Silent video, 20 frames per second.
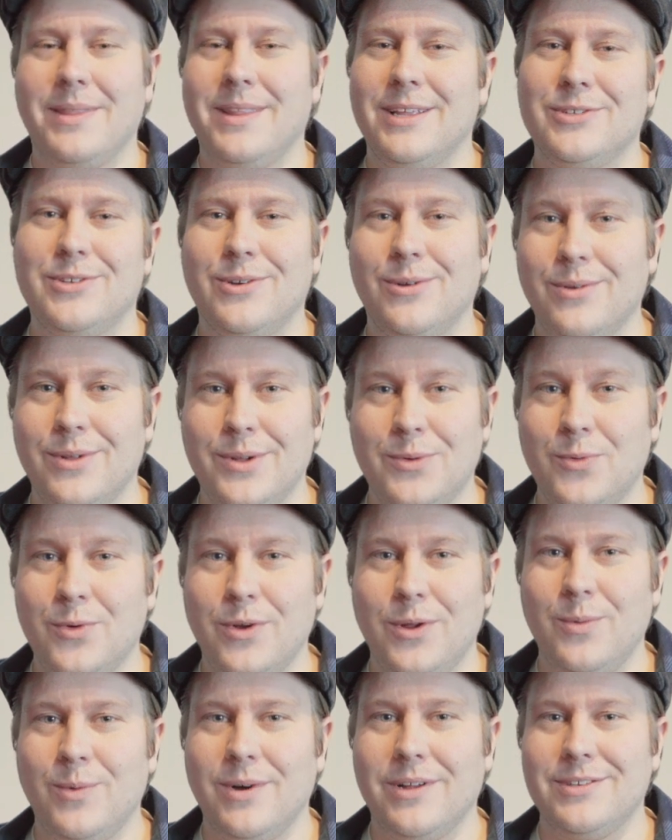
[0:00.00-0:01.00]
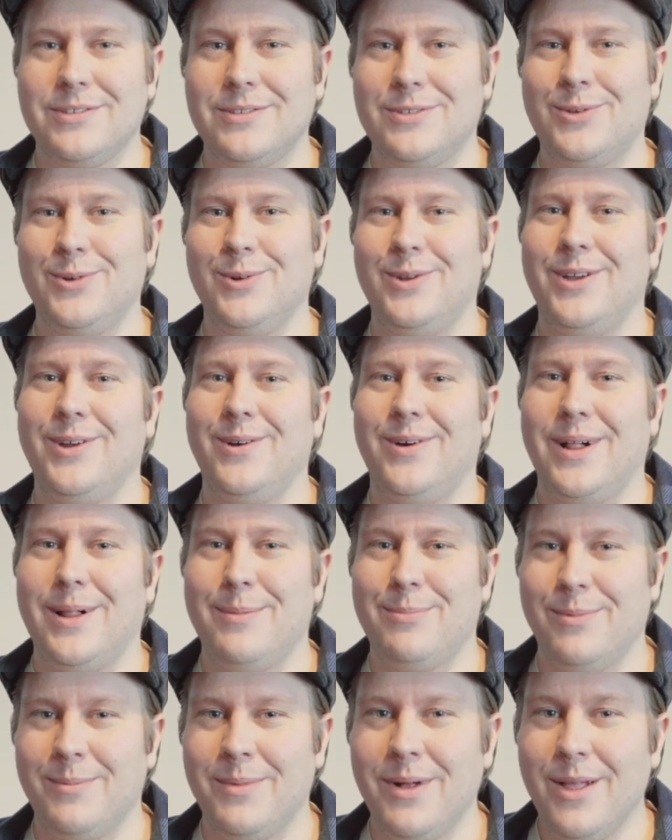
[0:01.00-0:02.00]
there's only really one studio
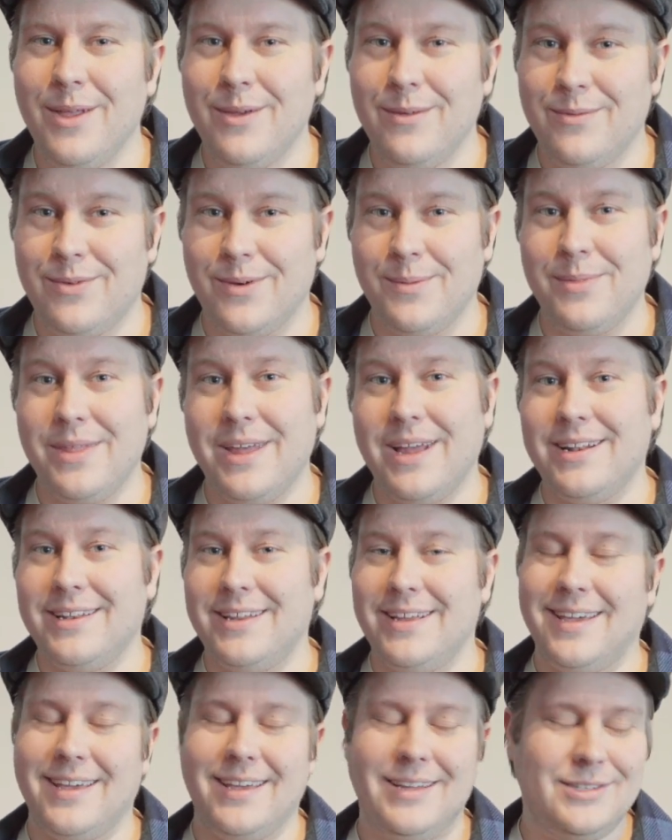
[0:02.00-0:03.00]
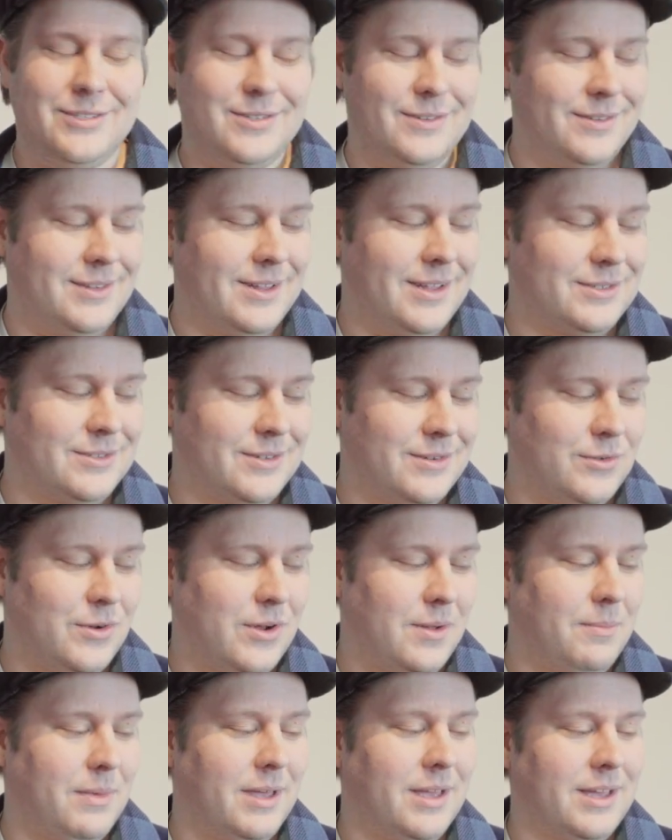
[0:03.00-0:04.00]
album from that decade, so it doesn't
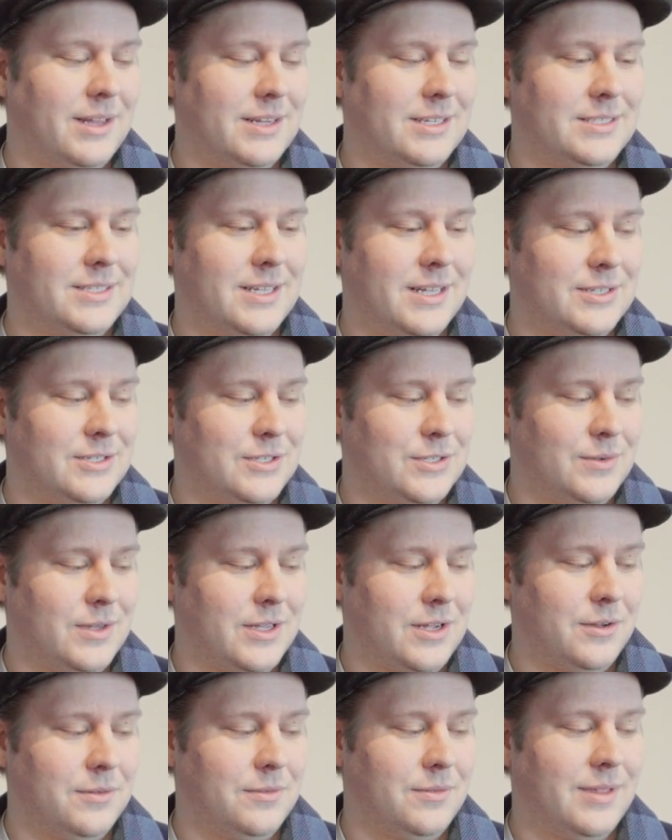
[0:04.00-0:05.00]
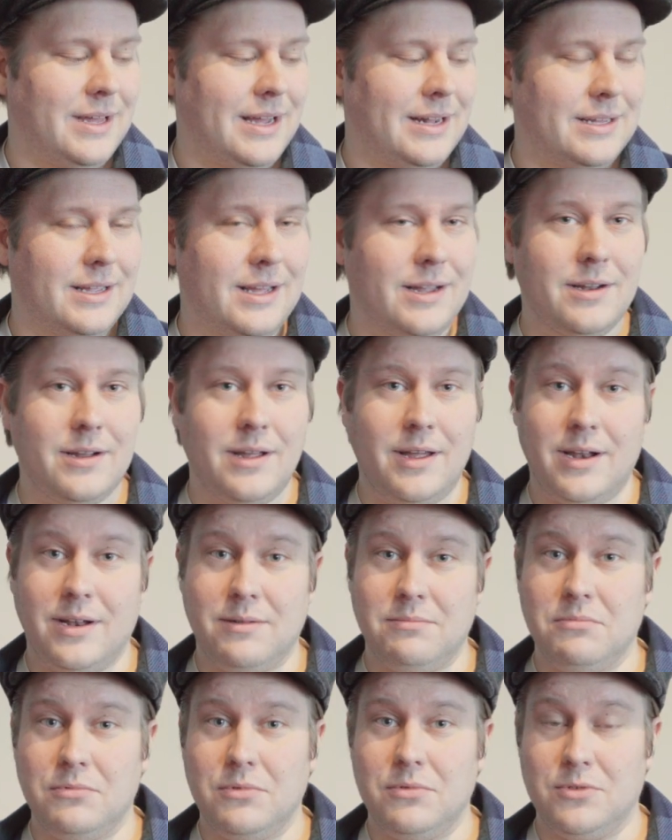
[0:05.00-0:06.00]
really make any sense to include that.
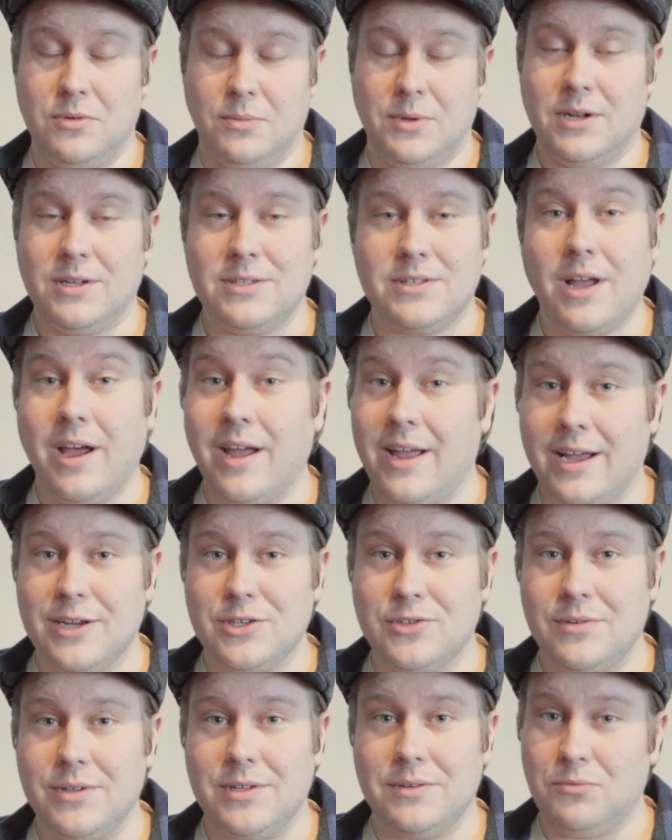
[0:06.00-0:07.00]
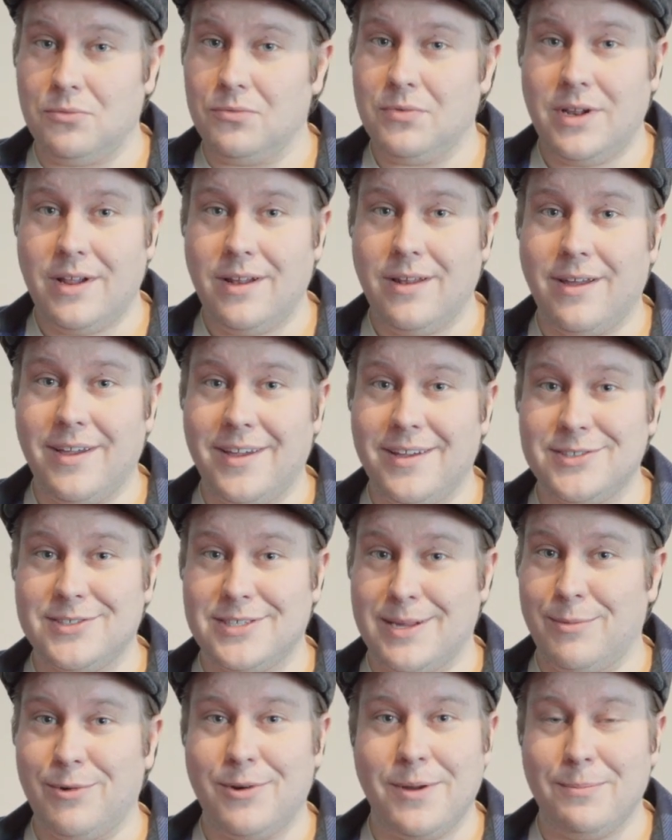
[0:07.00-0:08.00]
And to be honest, I actually really like
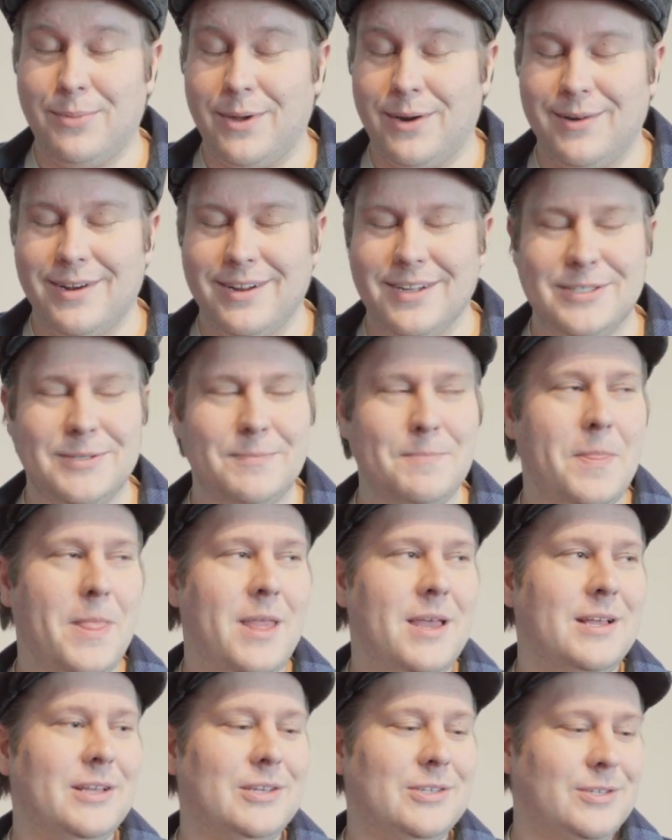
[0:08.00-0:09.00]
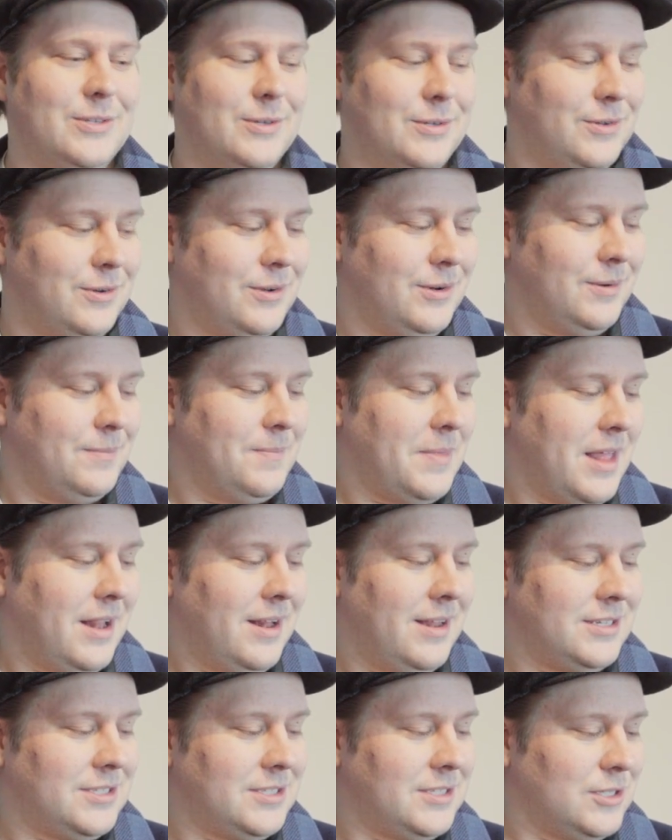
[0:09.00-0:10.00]
Summer in Paradise, so
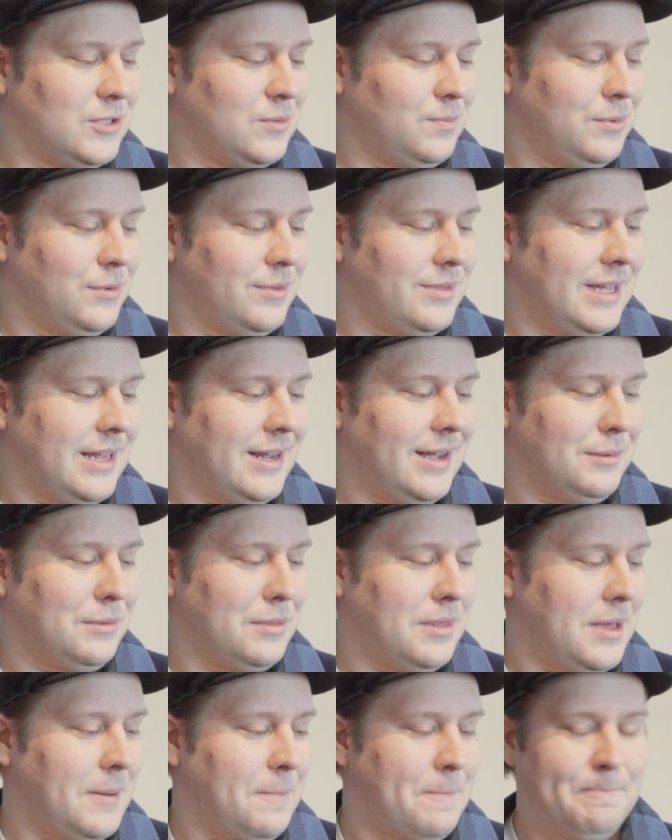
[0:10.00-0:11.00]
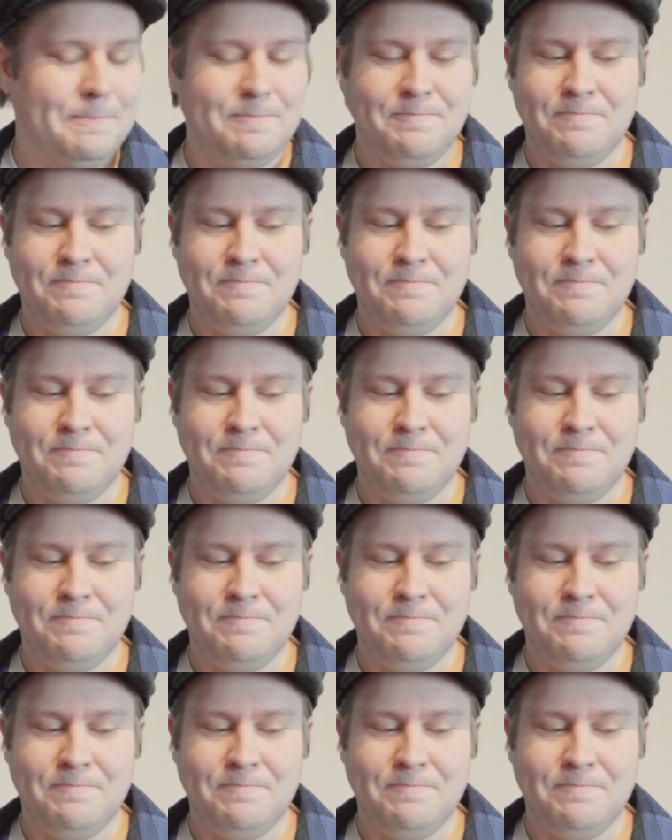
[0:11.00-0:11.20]
let's just put that out there.